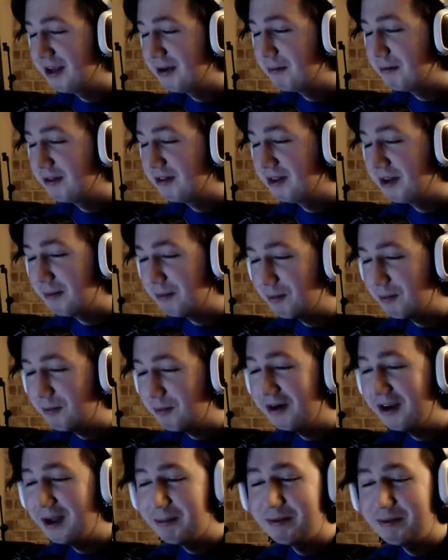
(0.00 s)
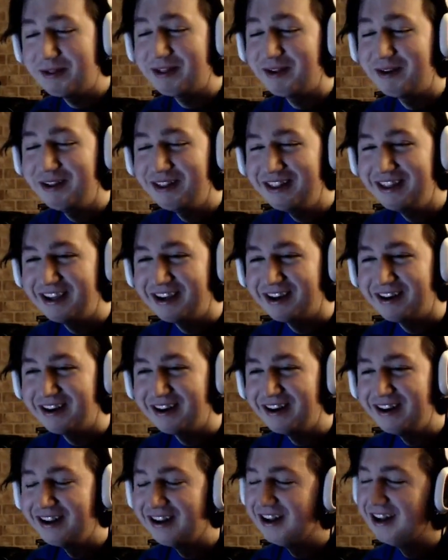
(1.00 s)
number one episode of the
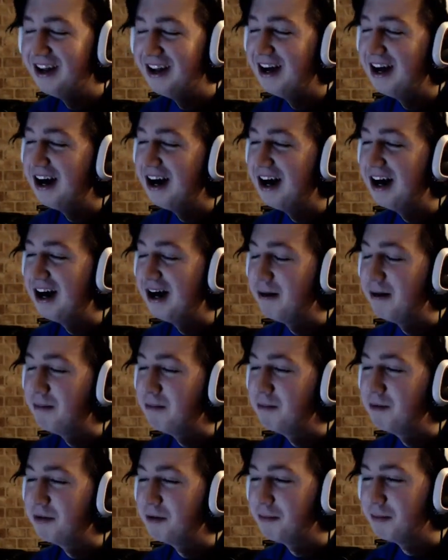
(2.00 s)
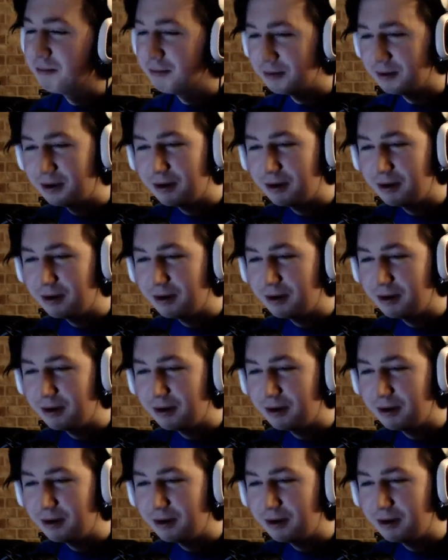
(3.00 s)
year. So people can go